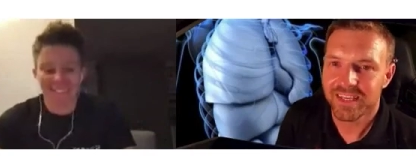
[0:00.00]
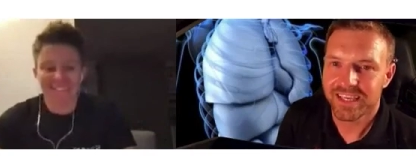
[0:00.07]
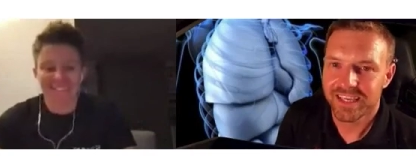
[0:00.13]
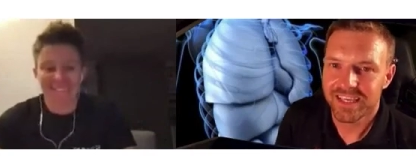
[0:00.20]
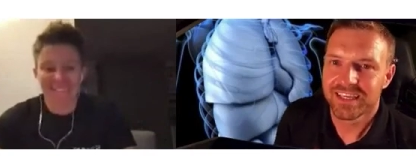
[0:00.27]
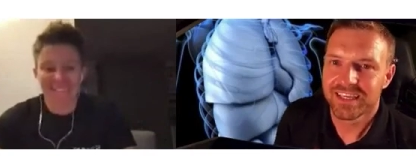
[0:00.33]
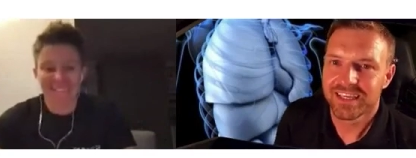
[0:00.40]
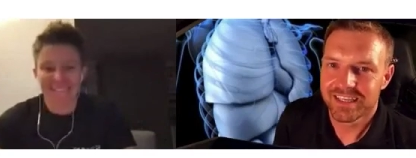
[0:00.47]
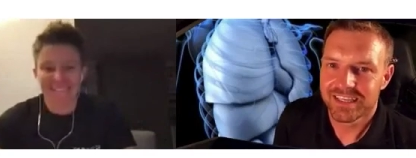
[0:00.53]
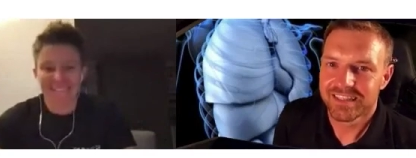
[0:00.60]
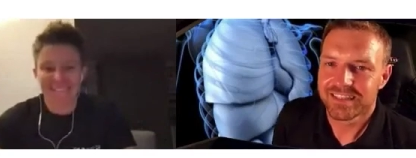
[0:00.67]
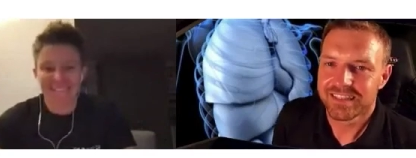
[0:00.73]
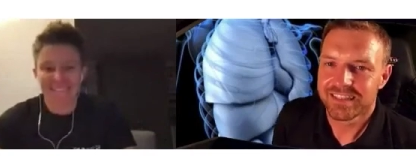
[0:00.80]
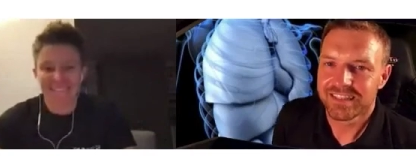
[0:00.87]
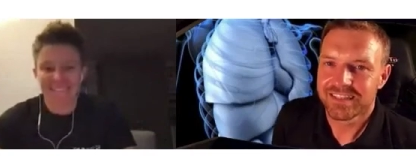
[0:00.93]

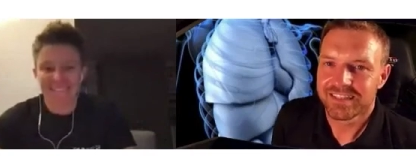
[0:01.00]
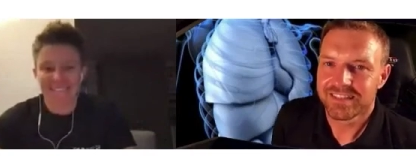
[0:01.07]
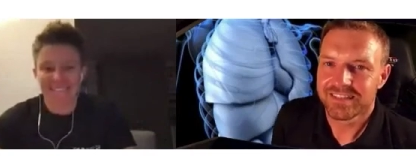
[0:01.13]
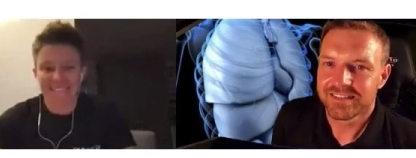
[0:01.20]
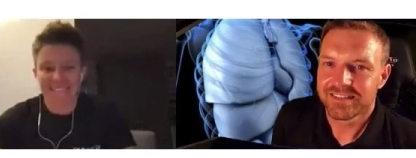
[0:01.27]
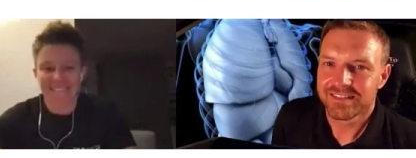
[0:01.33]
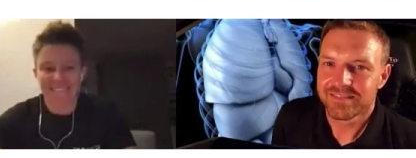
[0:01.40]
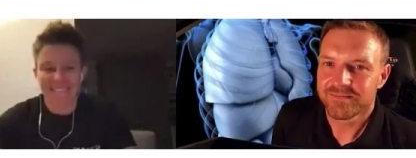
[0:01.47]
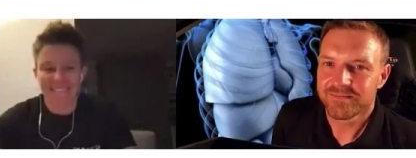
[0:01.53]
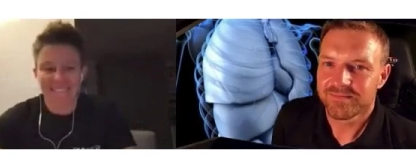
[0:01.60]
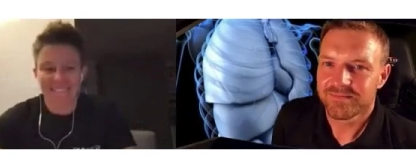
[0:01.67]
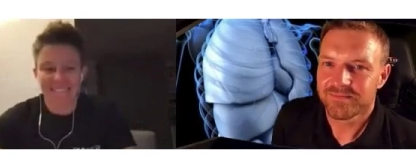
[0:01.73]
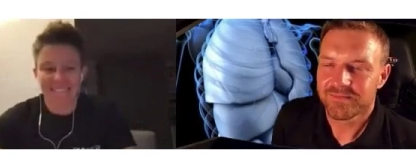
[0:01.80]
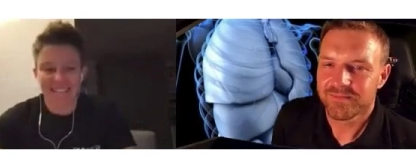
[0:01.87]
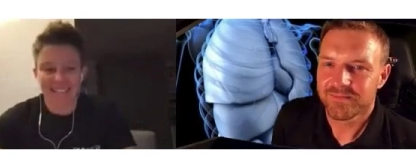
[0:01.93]
(no one is talking)